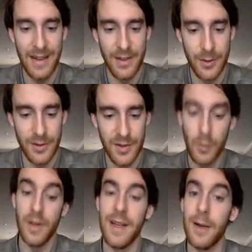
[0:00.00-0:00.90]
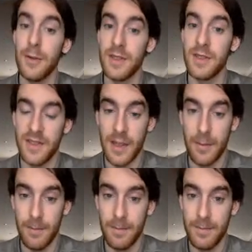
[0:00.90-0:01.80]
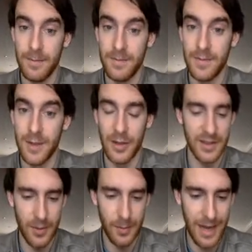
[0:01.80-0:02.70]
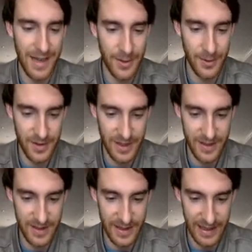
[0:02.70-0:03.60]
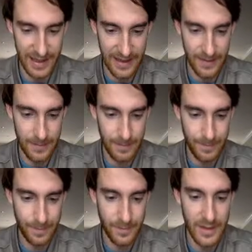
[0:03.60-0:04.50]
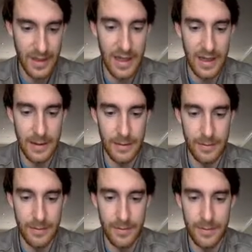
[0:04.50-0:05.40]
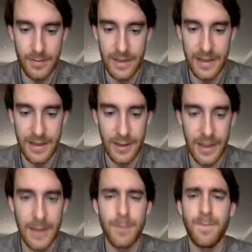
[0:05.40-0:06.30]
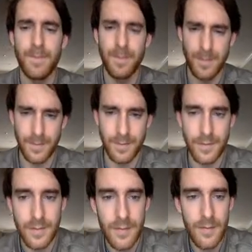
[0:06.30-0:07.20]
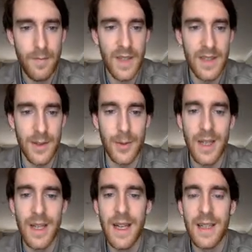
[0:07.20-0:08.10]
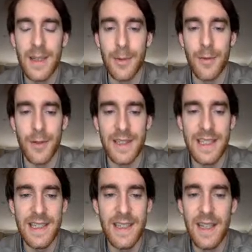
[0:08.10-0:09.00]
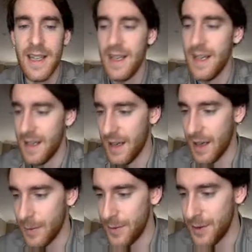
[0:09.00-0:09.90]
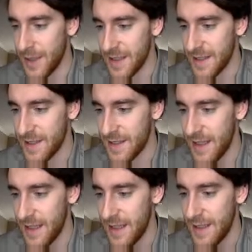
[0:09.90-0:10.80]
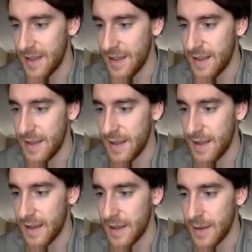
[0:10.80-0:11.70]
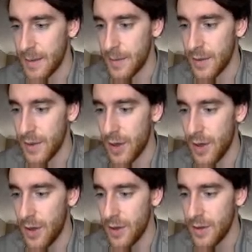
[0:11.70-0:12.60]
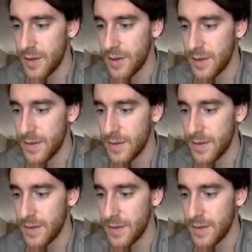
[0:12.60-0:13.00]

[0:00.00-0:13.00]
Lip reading: news without some. Okay, so bad news doesn't need it, okay? So number 14, you guys say called